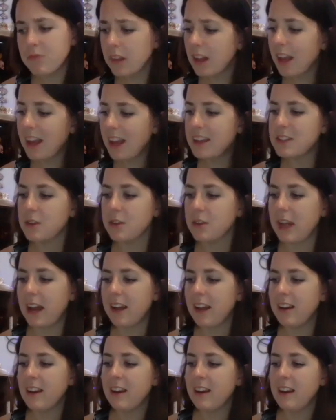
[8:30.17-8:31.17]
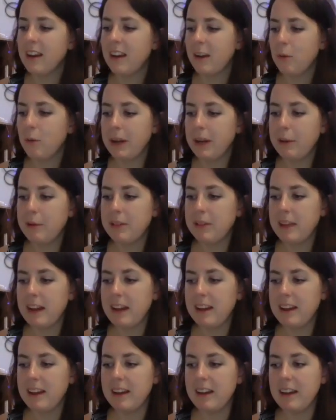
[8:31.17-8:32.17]
And so that working with
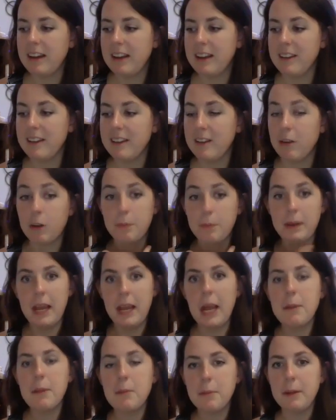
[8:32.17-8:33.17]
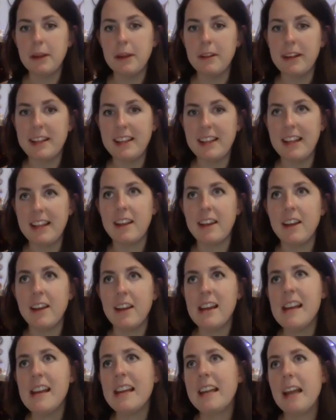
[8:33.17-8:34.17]
that, the herb chamomile, I think,
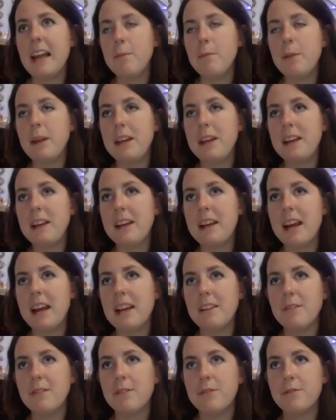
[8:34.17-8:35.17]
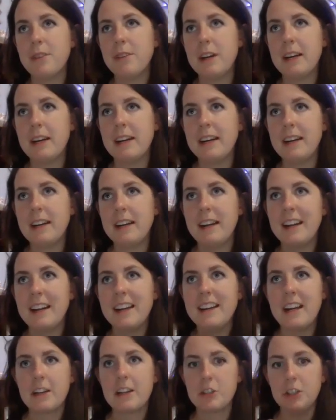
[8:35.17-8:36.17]
can be kind of a
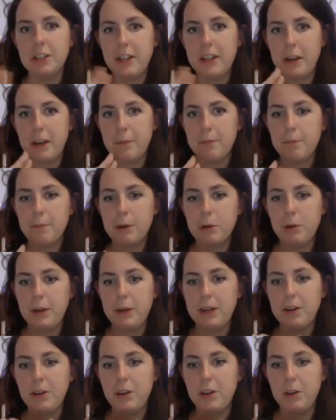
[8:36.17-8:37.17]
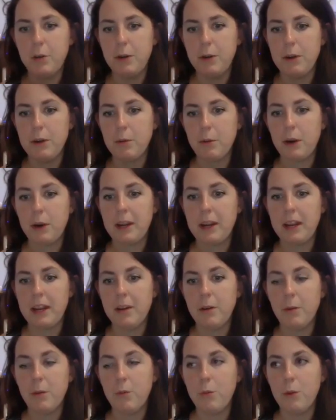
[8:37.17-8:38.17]
connection there between you and
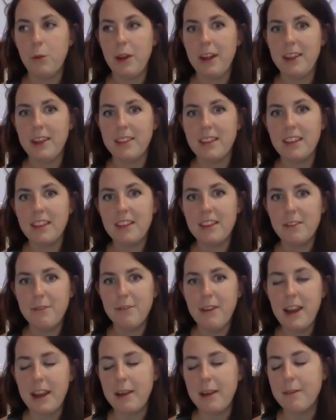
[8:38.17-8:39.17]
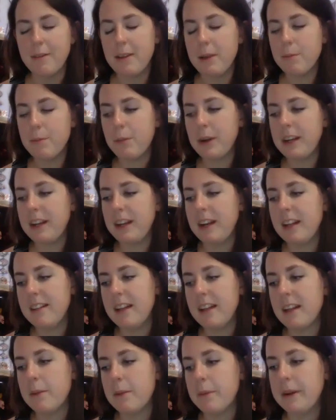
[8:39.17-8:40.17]
working with the fae and bringing
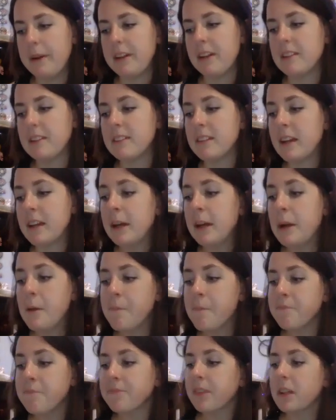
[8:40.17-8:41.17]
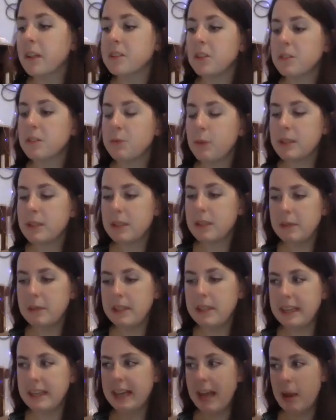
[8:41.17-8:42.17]
in that abundance. So with
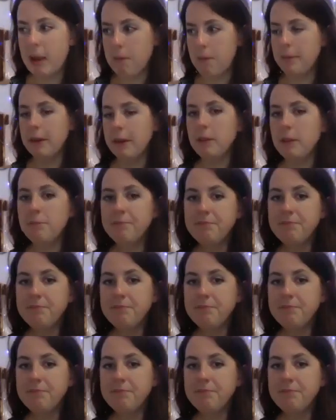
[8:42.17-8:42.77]
something like chamomile,